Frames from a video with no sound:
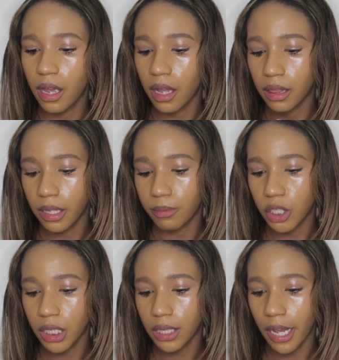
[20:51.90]
Lip
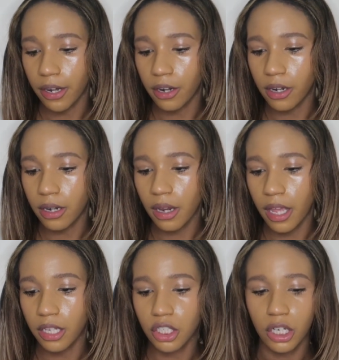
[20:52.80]
Cheat Liner in
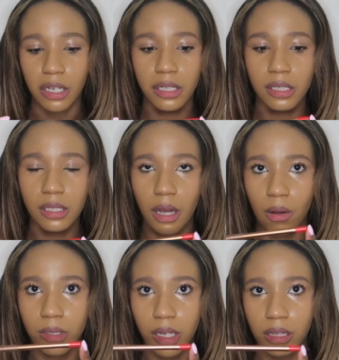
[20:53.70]
the shade Kiss and Tell.
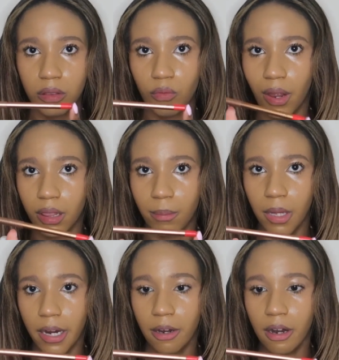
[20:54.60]
It's like the red lip
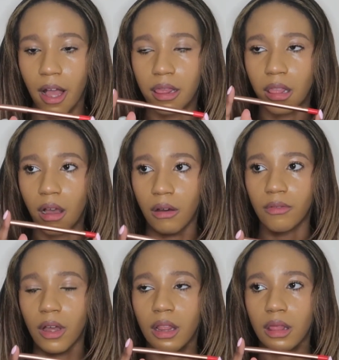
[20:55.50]
liner. I love
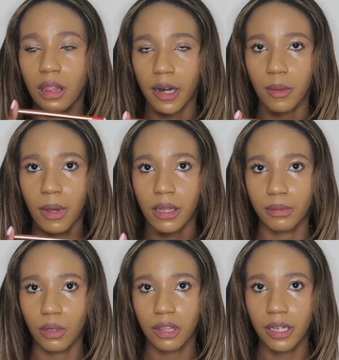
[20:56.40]
lining my lips
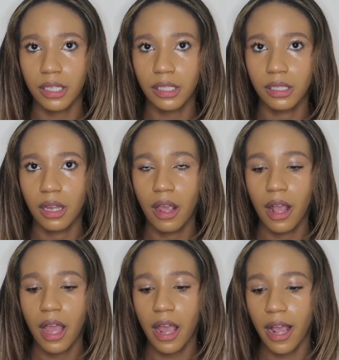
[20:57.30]
with this
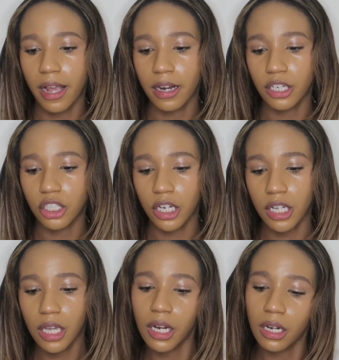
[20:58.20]
and shading
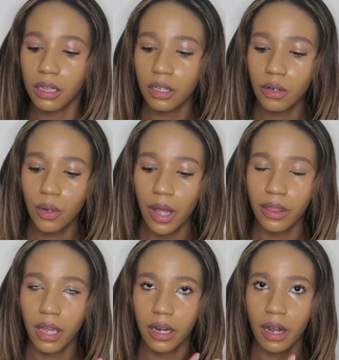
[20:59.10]
it in a little, and
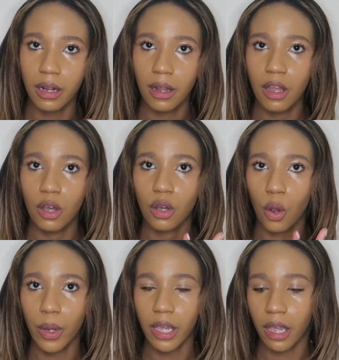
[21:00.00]
then
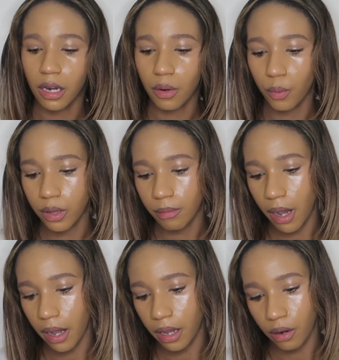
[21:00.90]
going in with
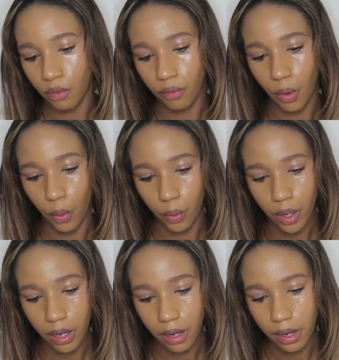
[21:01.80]
my Rhode
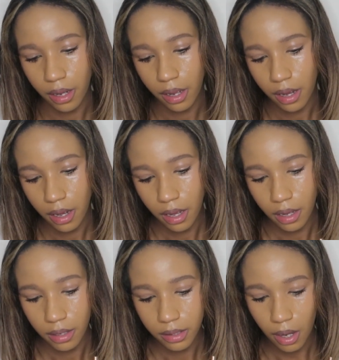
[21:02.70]

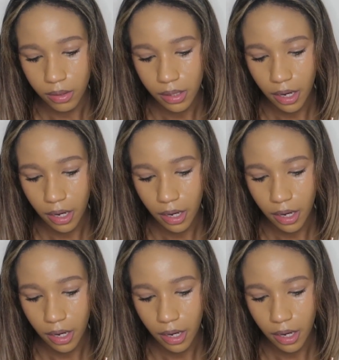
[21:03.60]
Salted